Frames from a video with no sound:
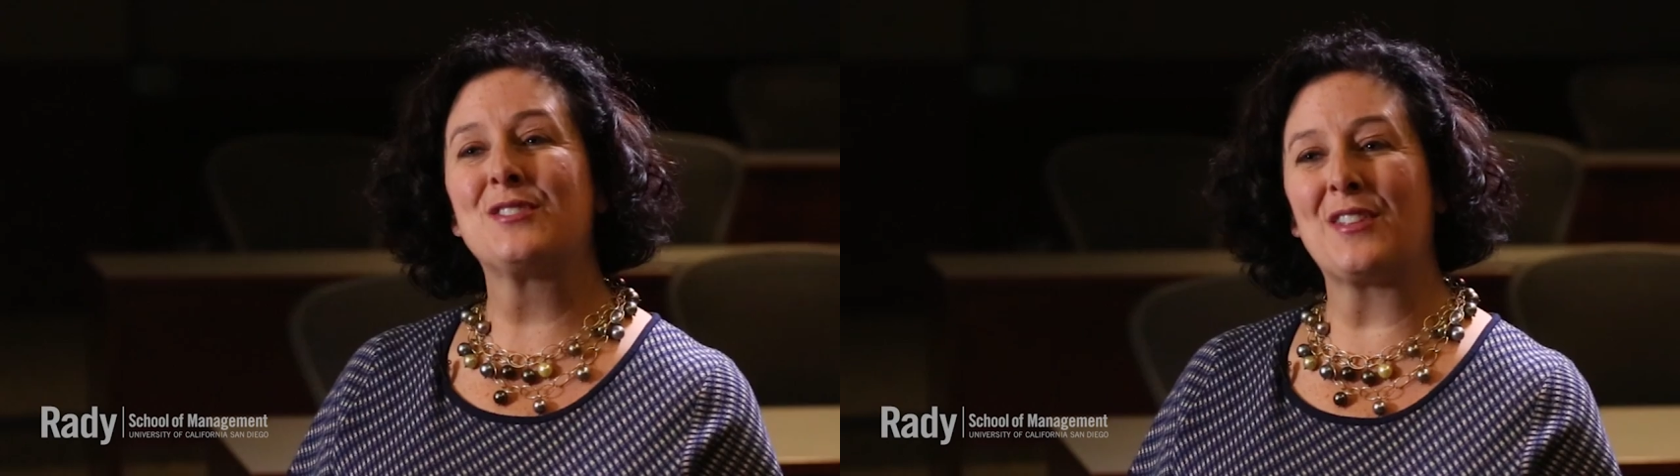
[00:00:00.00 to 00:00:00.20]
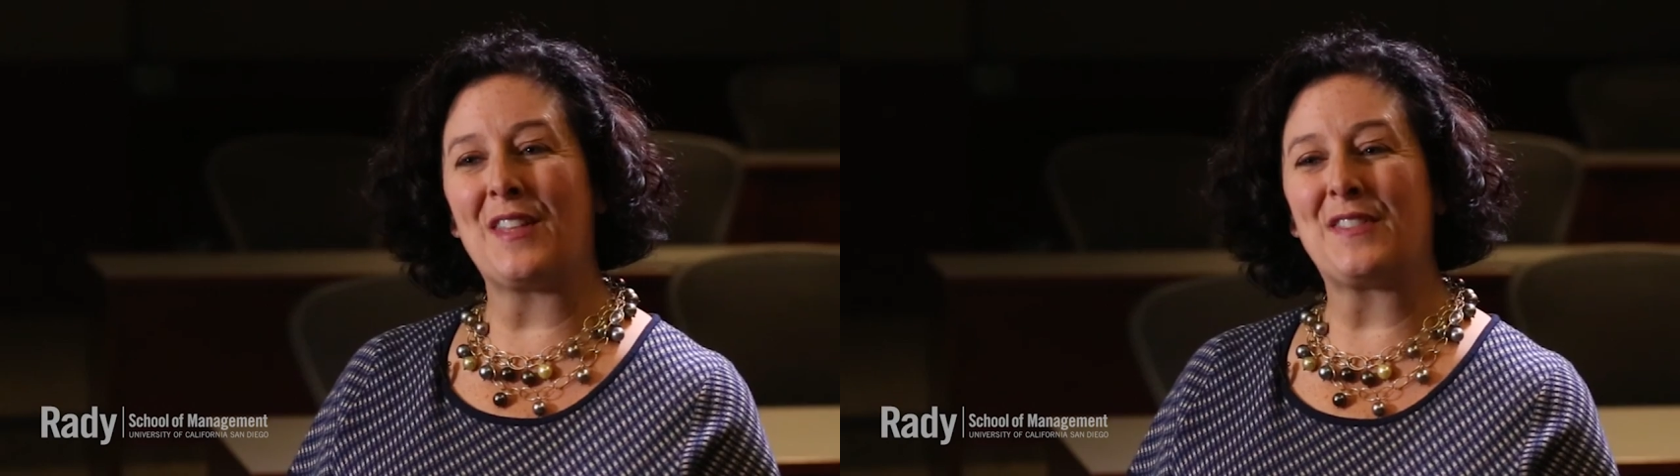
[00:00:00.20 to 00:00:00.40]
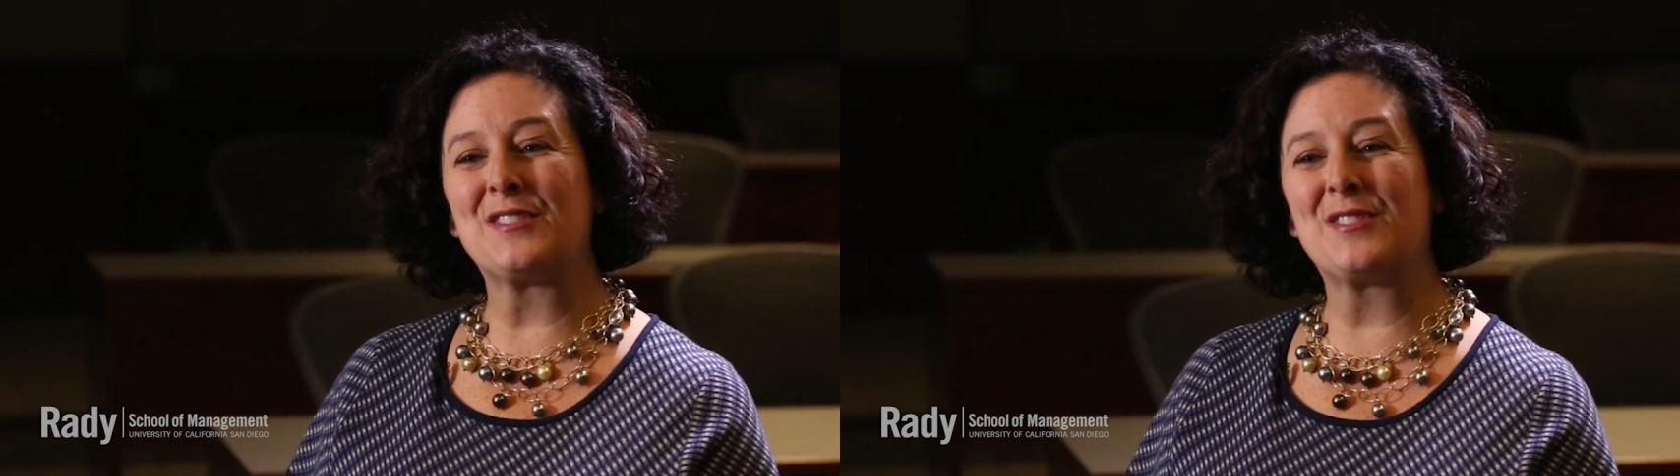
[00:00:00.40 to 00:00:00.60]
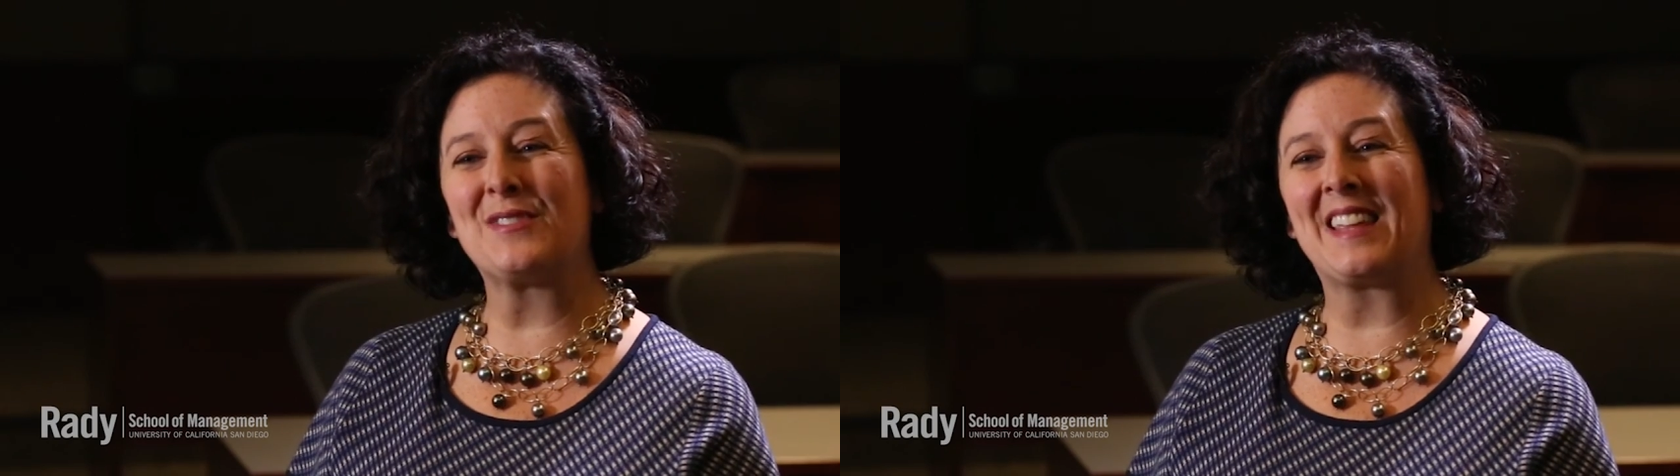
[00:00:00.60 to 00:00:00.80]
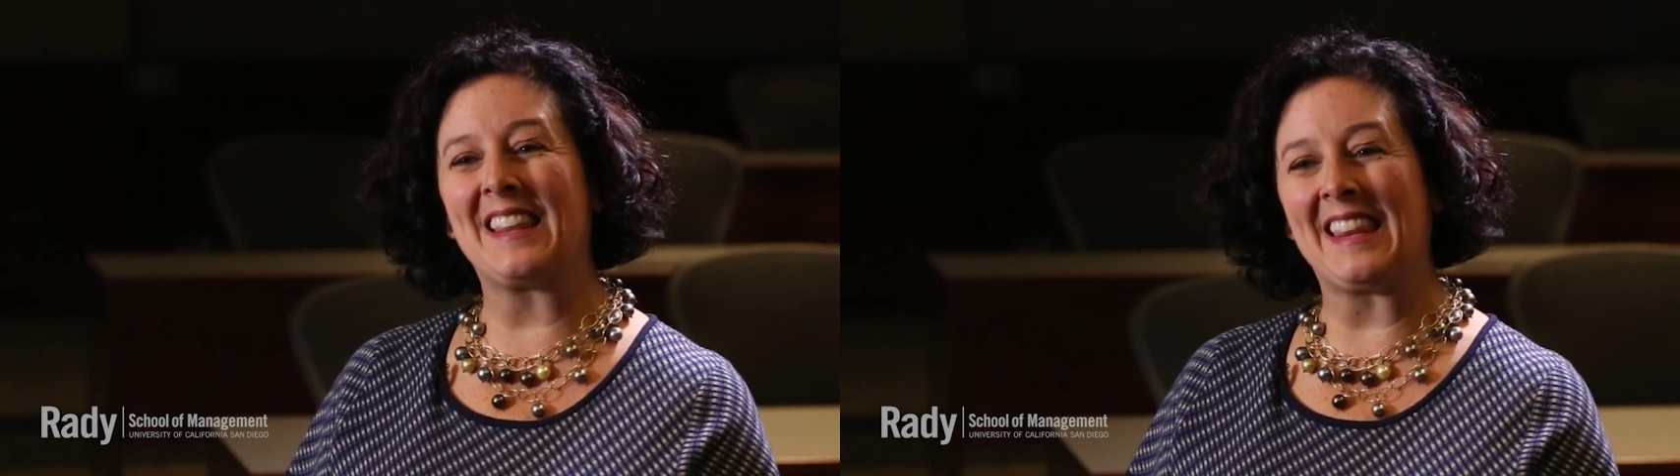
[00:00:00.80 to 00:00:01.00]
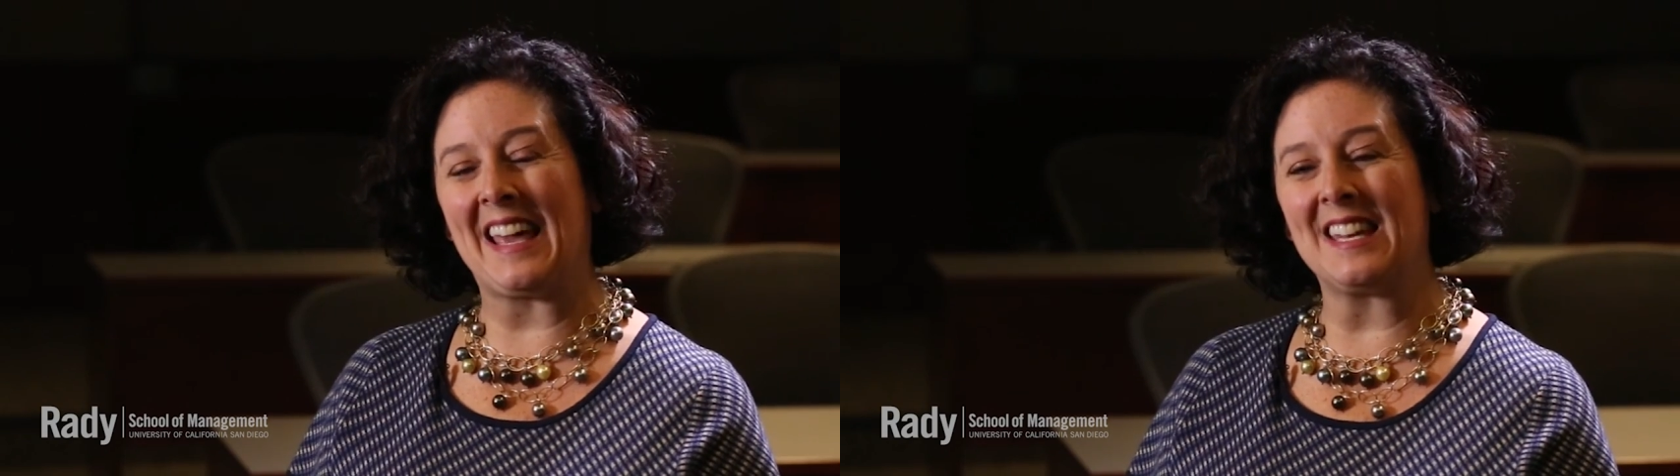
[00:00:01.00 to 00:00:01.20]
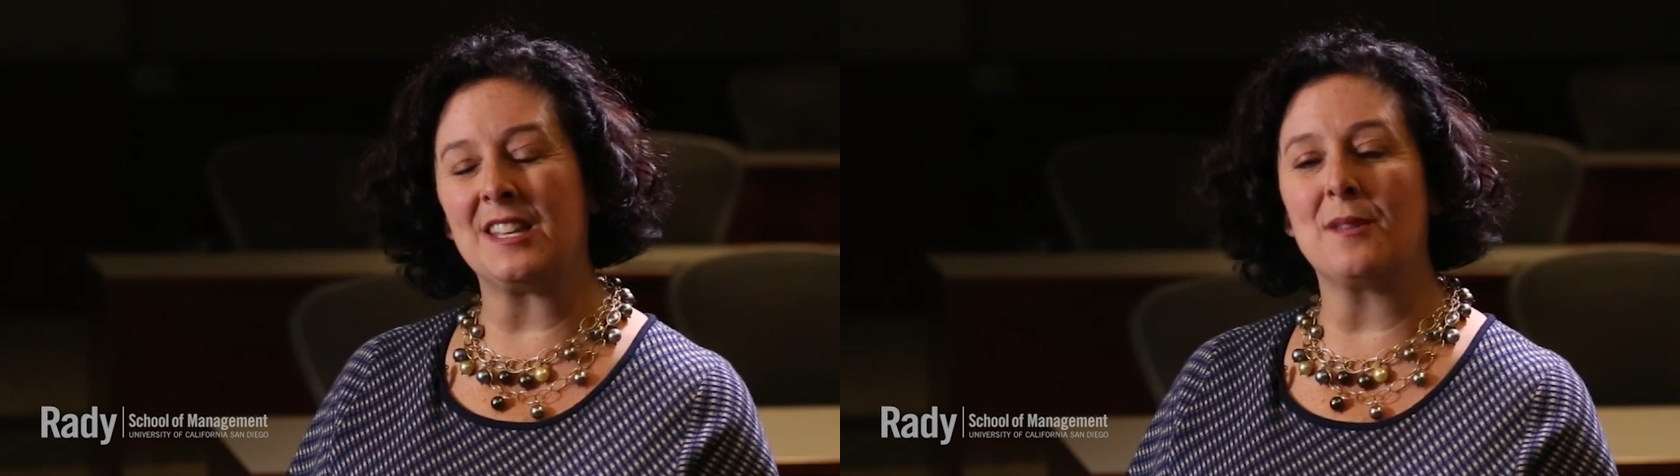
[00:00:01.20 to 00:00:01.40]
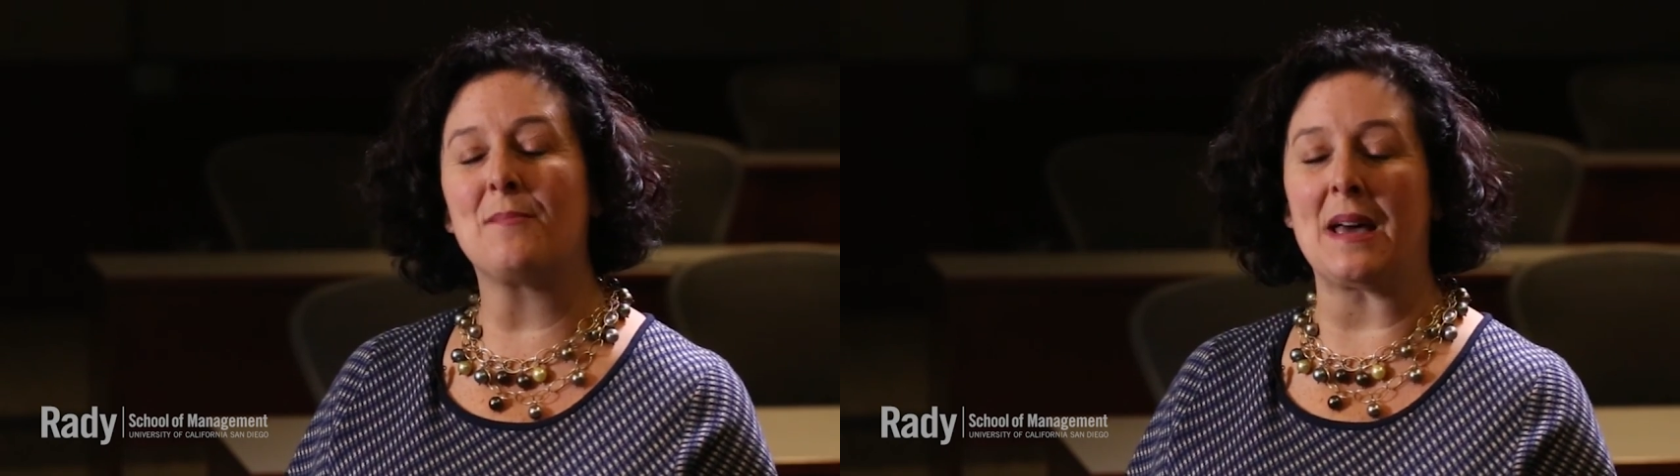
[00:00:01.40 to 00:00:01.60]
so that the student can land
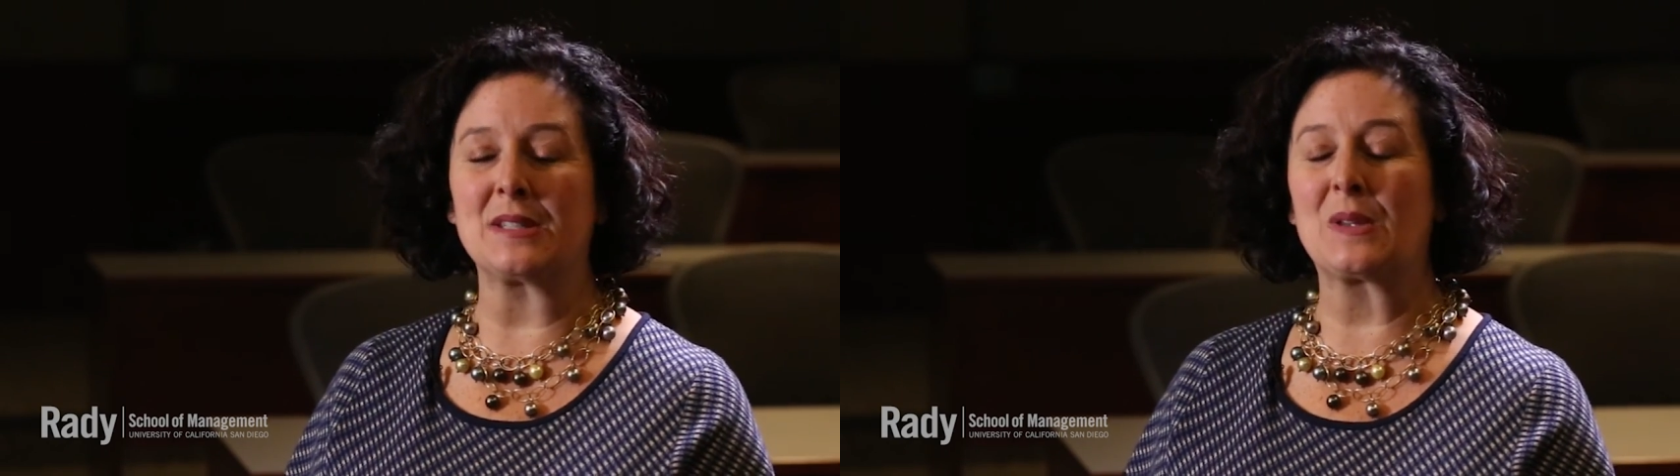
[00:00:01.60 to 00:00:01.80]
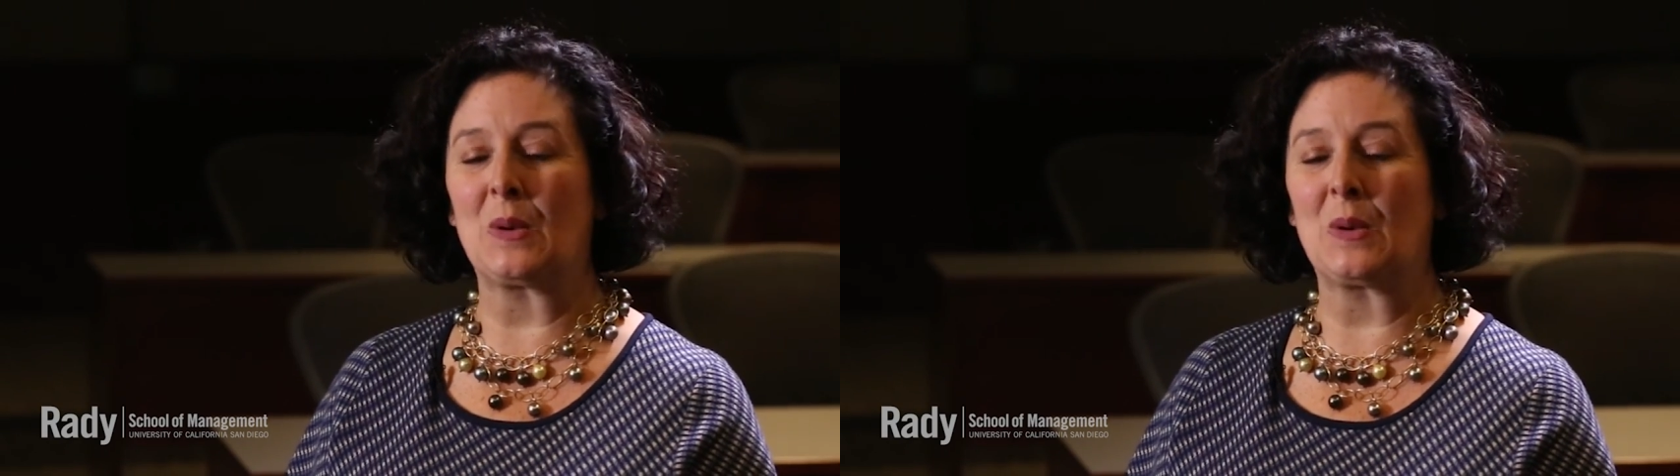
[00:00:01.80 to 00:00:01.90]
in the best